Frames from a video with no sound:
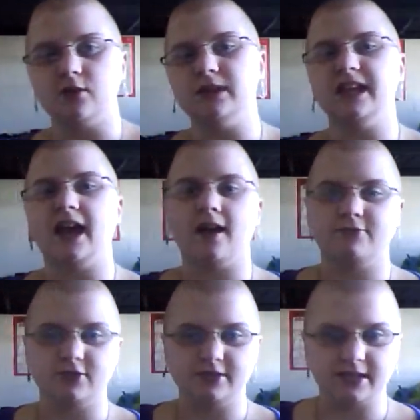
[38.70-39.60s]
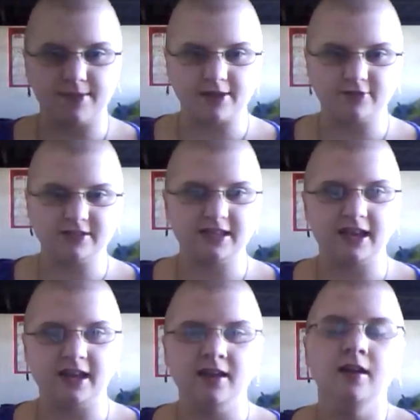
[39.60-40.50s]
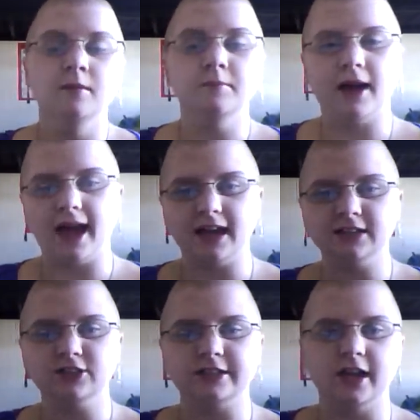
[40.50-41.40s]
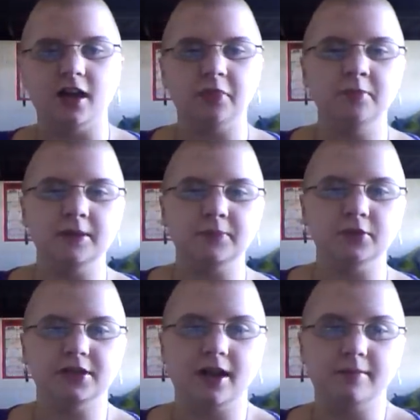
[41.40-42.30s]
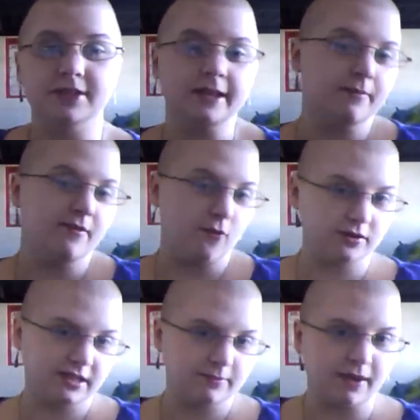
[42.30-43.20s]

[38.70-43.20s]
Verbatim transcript: a week after St. Patrick's Day, but Ashley got the people to come the day before St.